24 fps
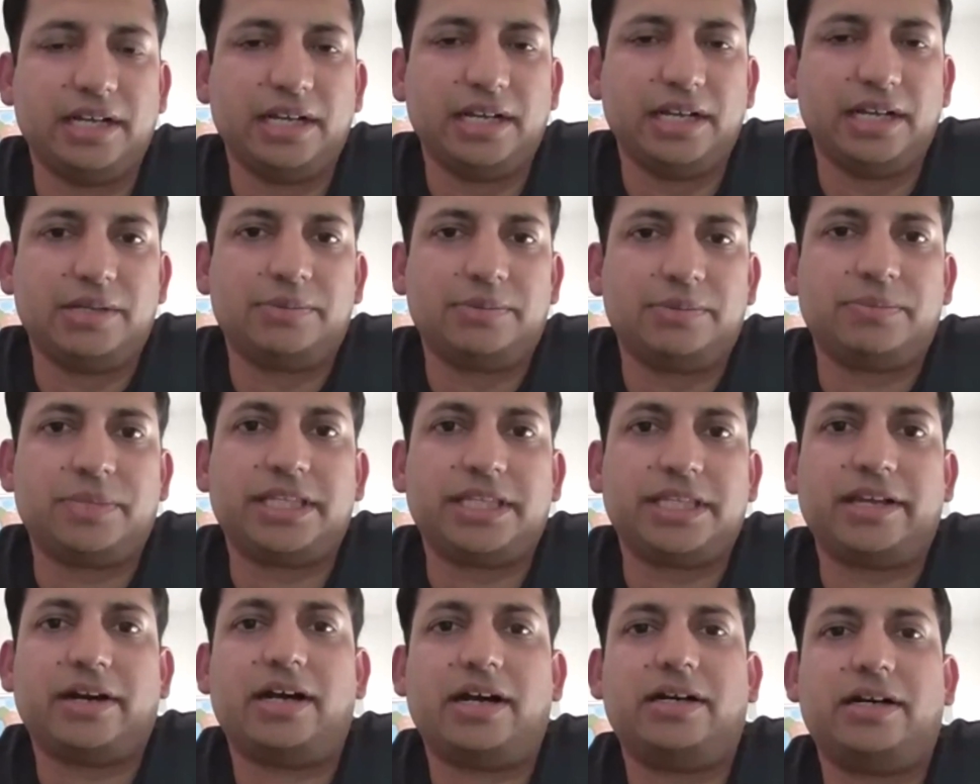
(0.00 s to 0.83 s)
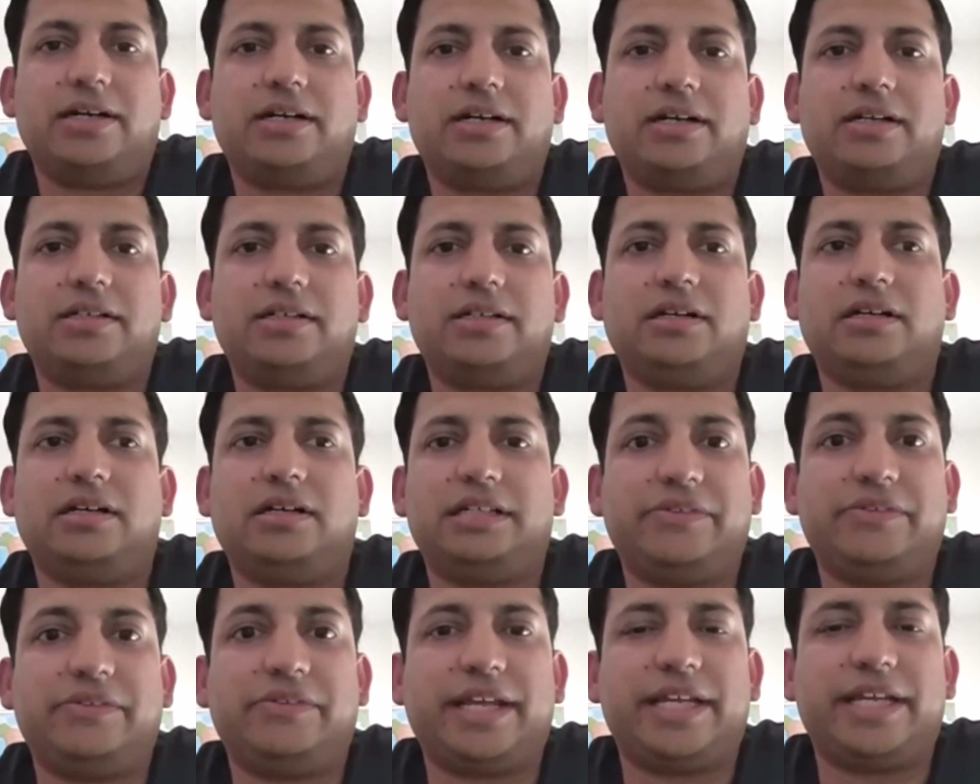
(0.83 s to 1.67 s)
But there are
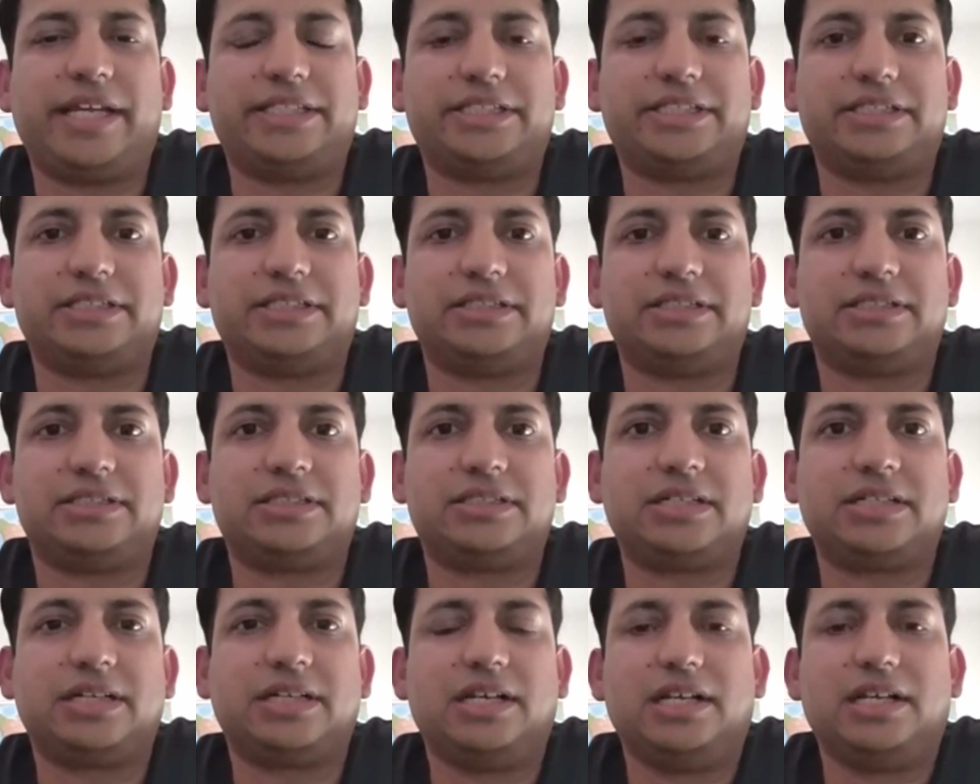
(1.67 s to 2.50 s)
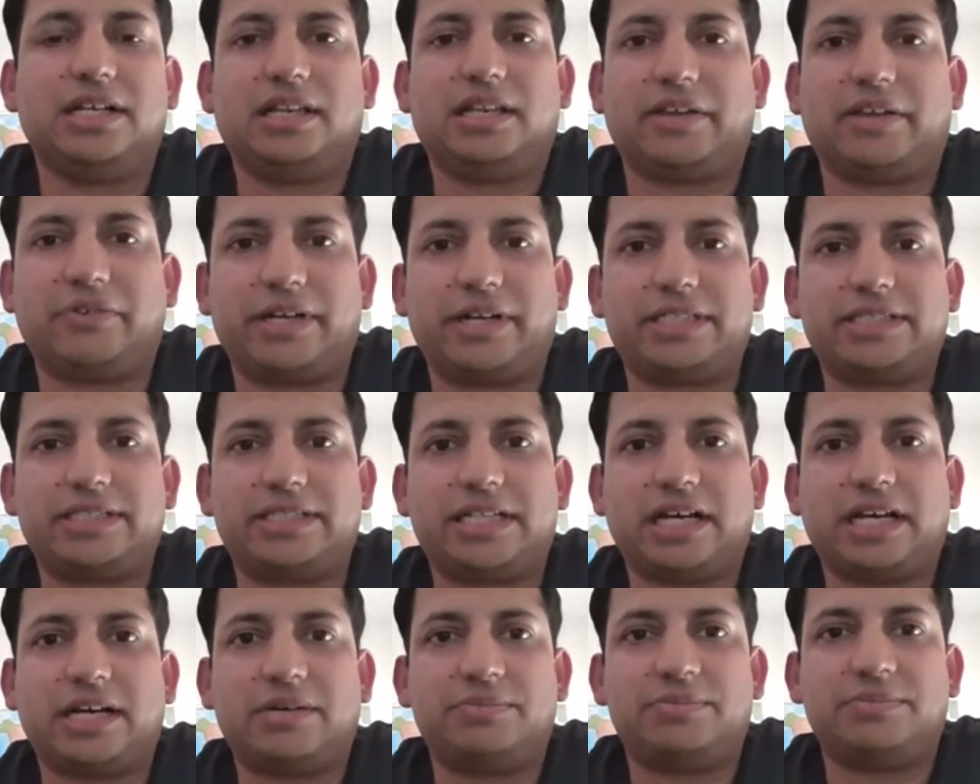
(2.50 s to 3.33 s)
deviations. Like, for
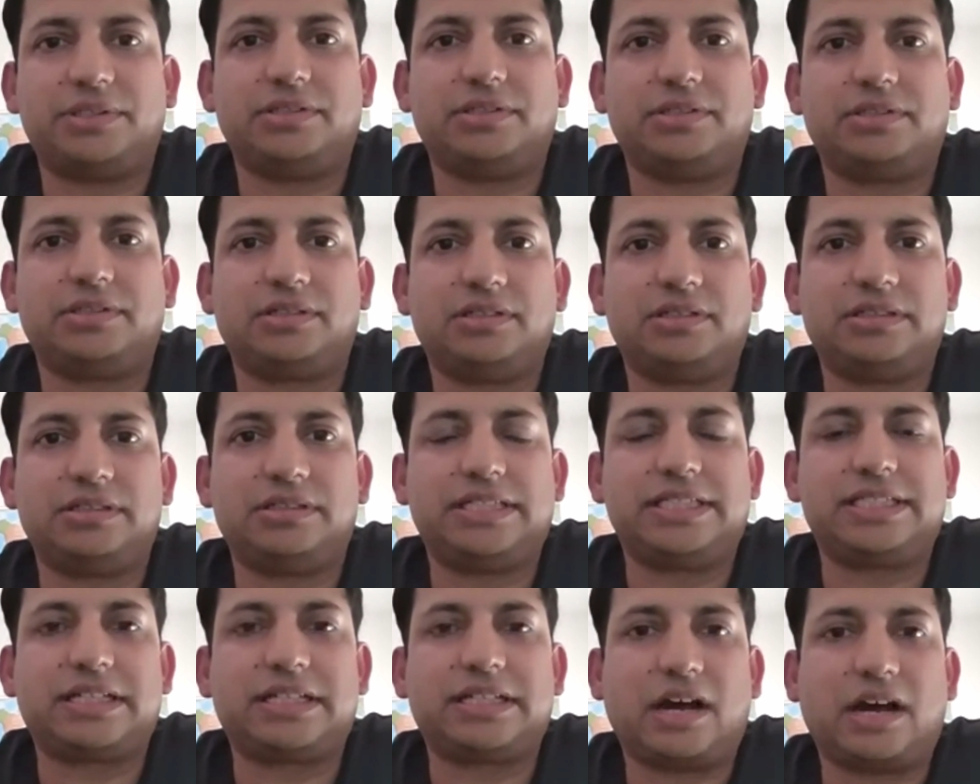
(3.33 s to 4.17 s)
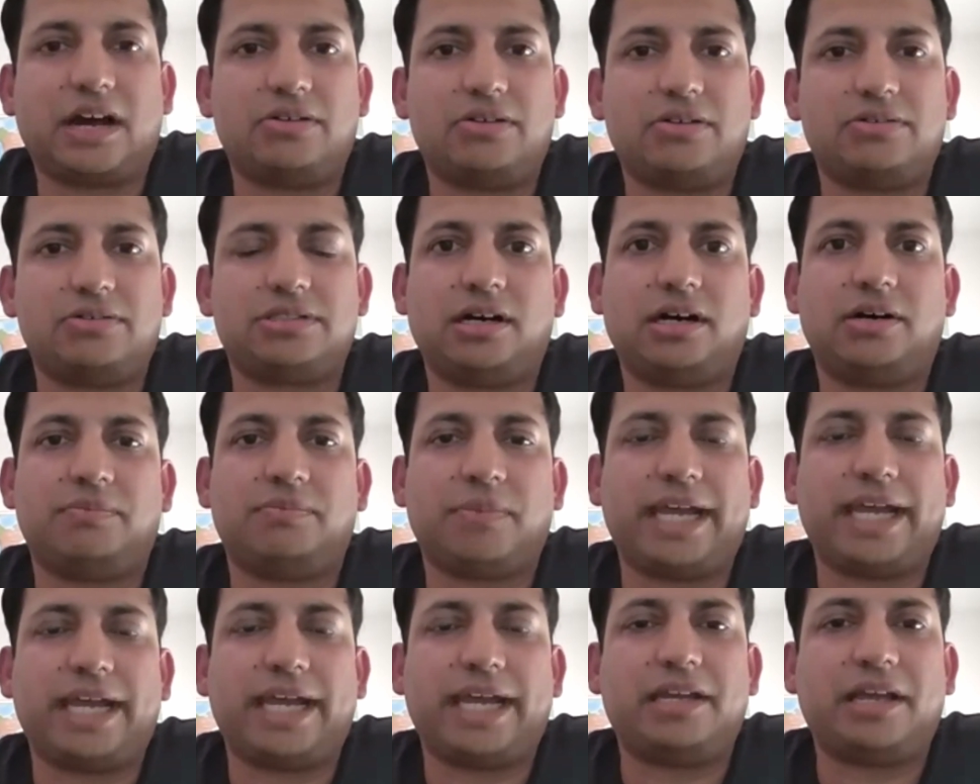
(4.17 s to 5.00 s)
example, discounts
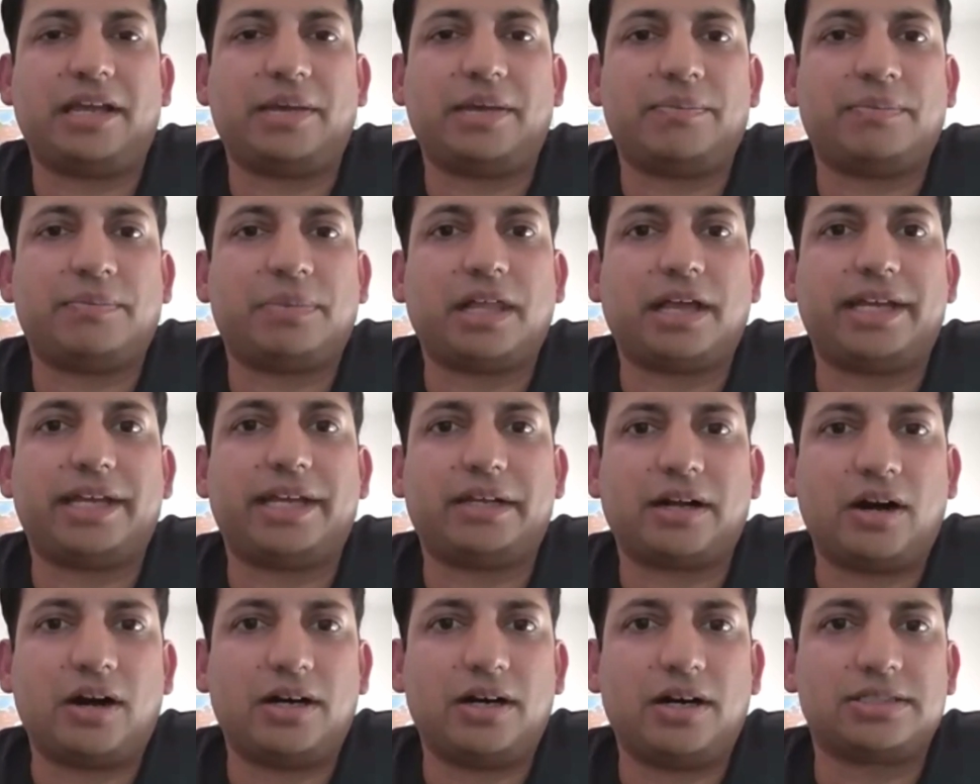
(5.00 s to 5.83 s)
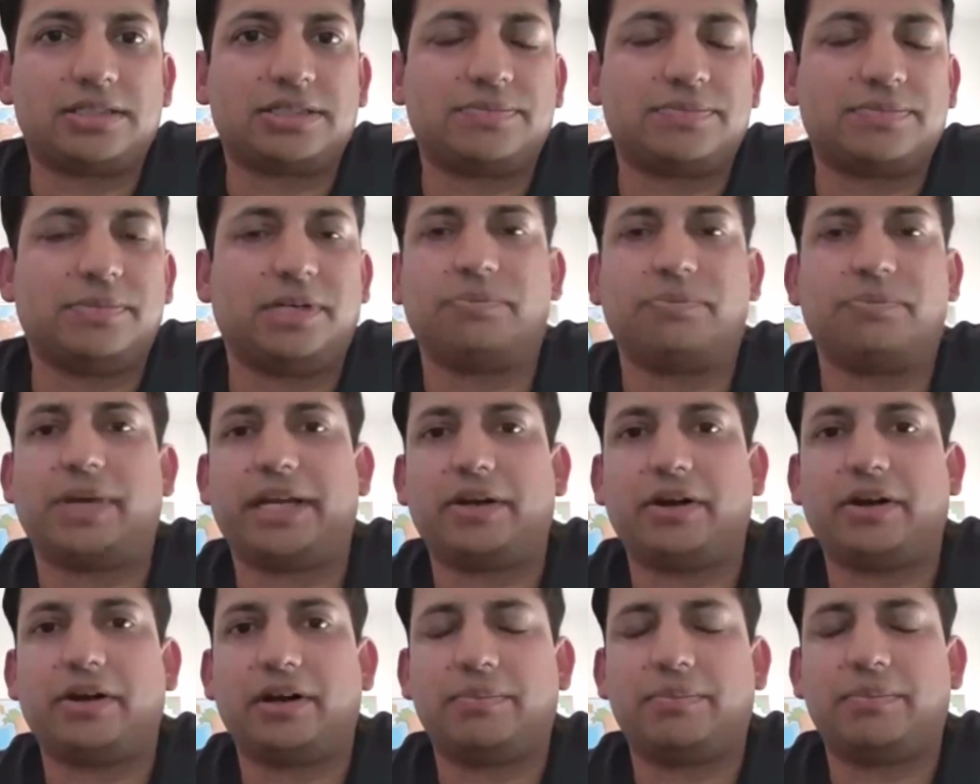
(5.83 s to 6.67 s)
might apply to costs, but might
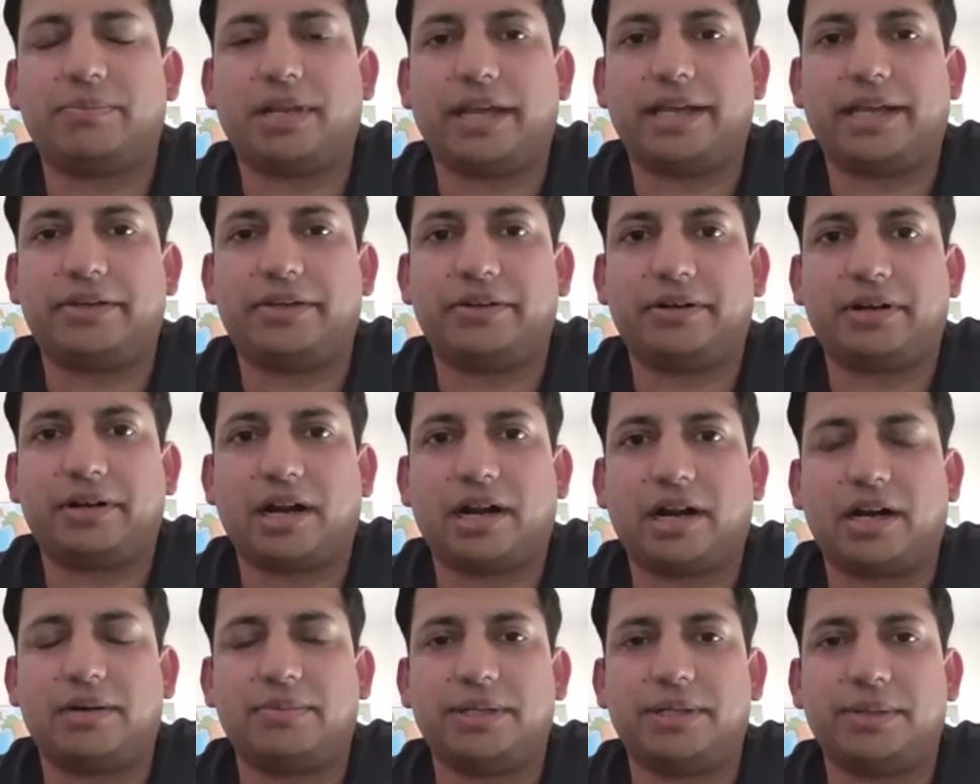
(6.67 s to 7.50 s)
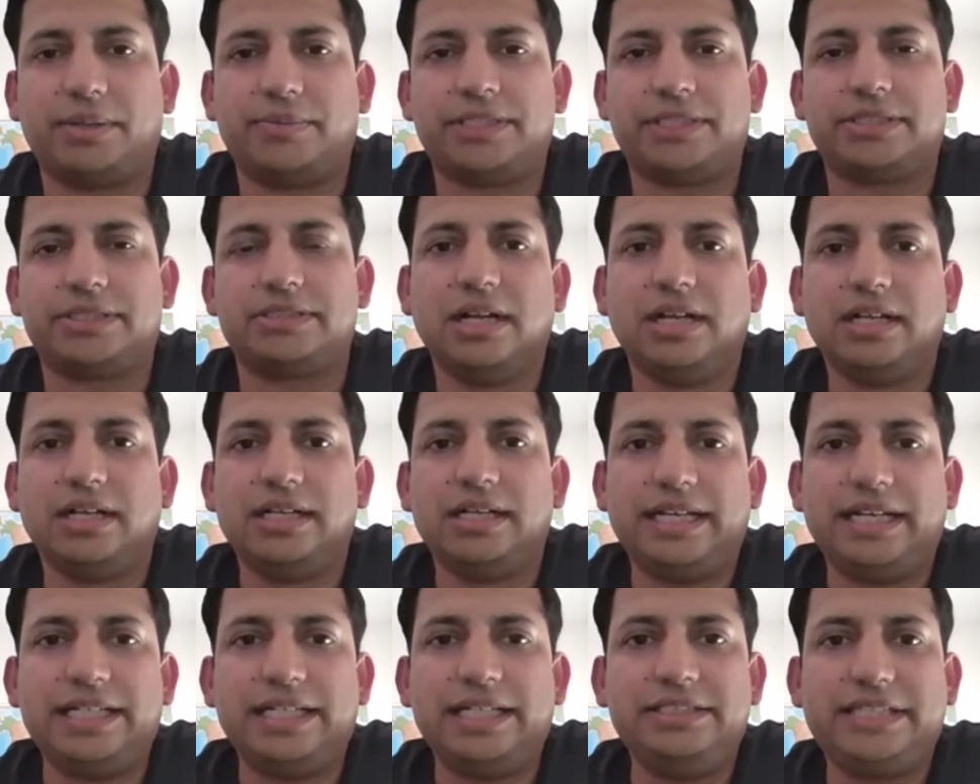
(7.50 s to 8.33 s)
not apply to carbon emissions.
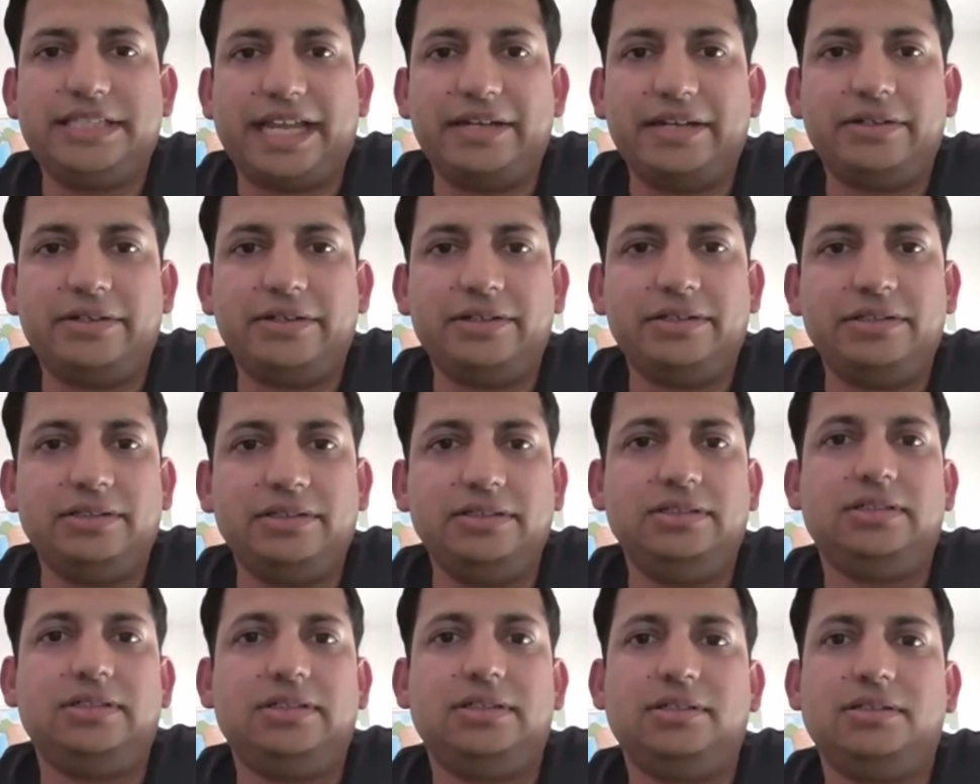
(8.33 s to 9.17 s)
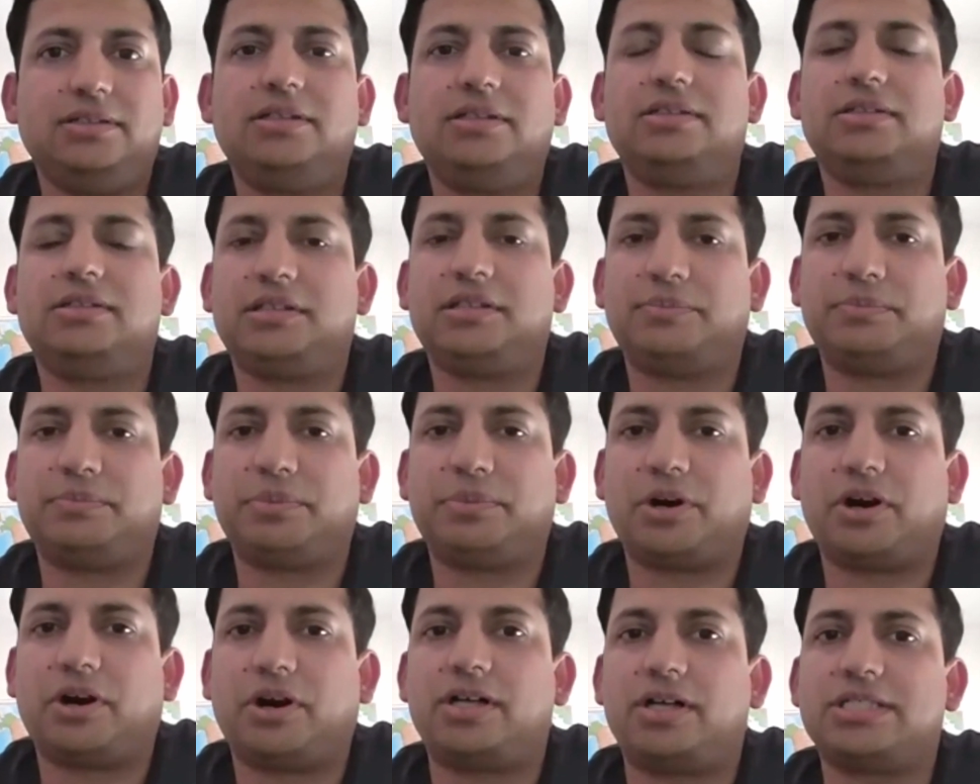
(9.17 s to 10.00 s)
In general, the
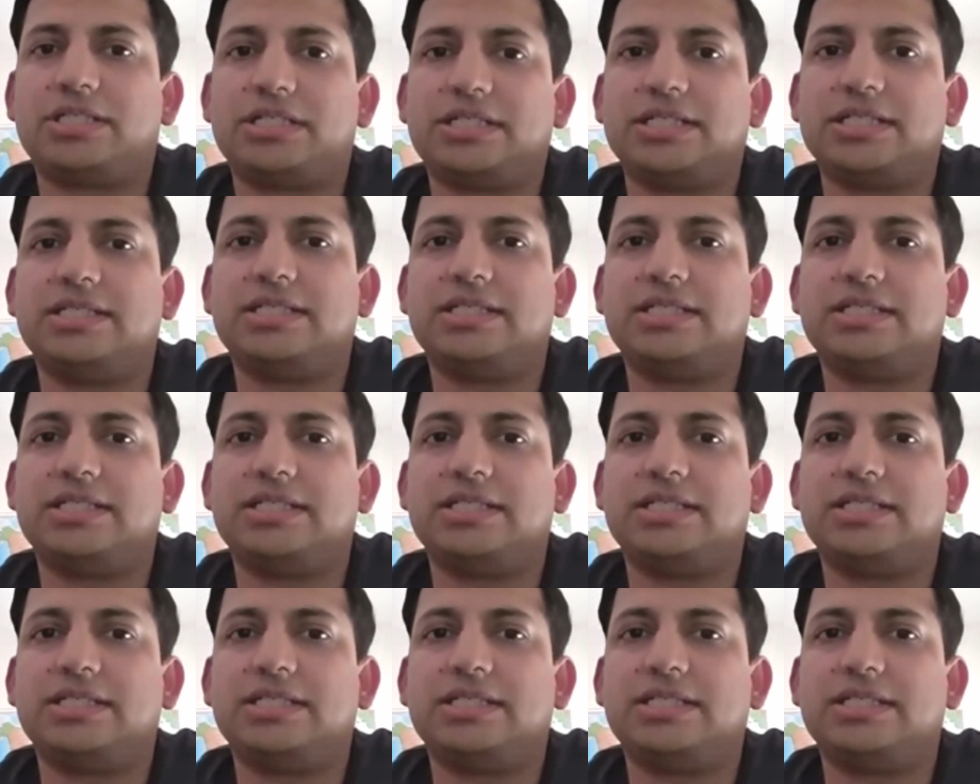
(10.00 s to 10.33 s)
processes